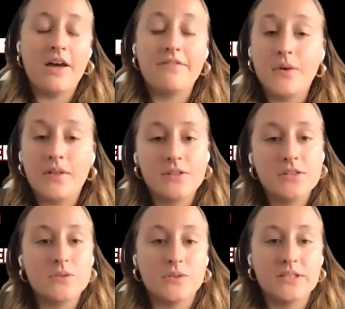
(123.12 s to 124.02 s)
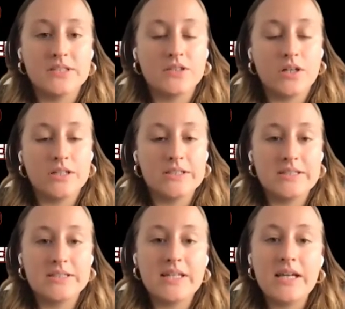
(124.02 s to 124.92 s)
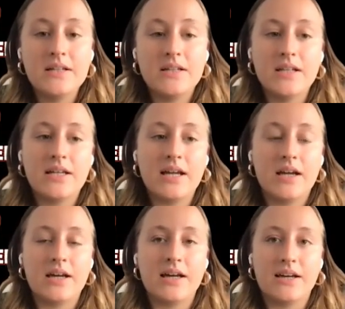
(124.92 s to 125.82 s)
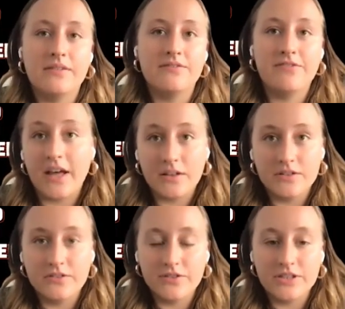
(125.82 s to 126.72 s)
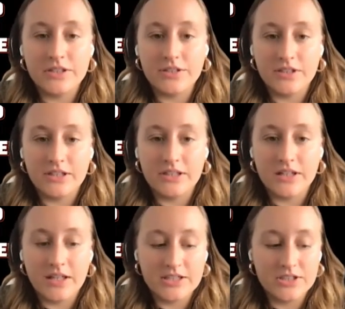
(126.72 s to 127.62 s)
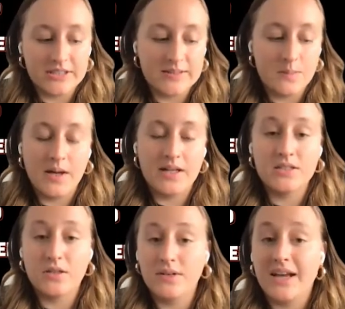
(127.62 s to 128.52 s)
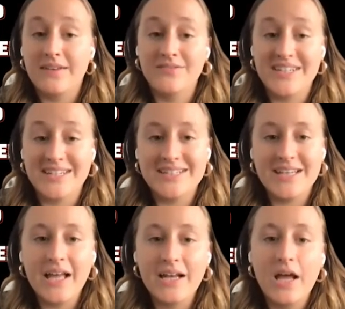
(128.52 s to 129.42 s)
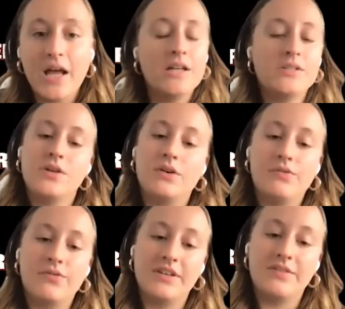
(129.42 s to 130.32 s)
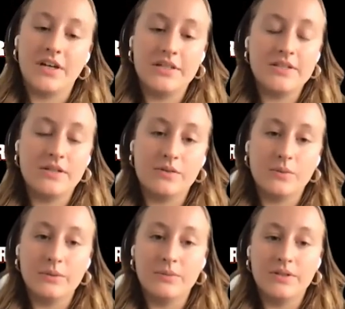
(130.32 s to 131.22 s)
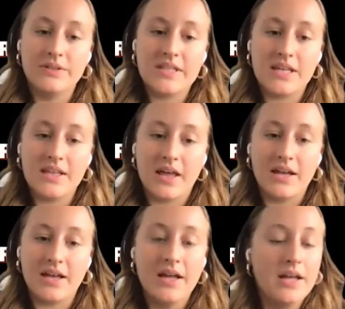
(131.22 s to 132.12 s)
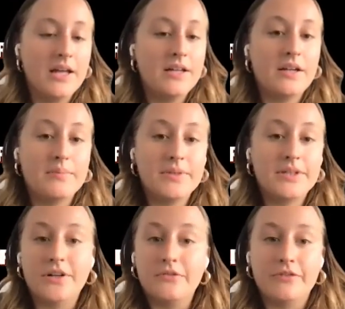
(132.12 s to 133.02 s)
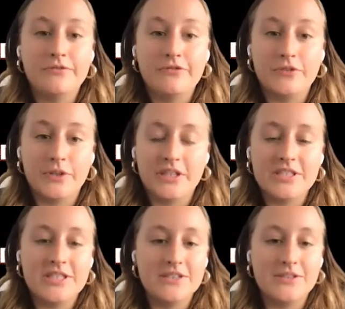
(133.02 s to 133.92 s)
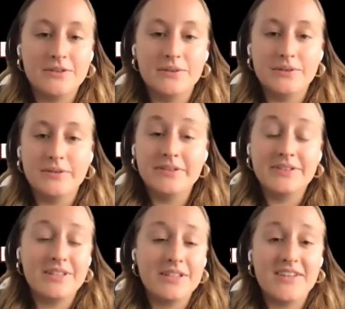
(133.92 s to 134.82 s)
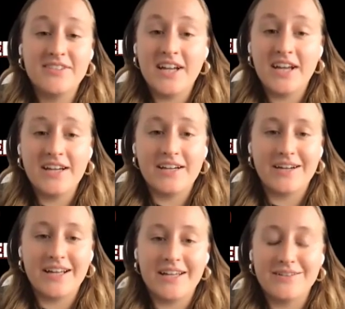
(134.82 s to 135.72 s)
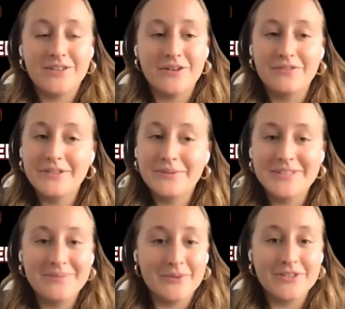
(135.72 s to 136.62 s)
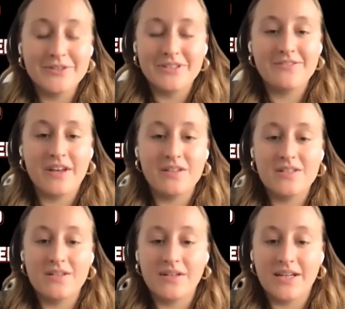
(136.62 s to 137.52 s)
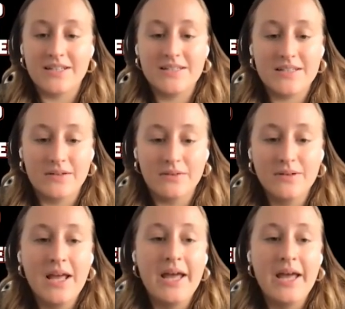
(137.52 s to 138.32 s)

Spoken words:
a few other stores across the state that have filed for their union elections, but don't have dates yet. So hopefully very soon we will see that number go from 4 to even higher, and hopefully we'll see more stores filed to unionize soon.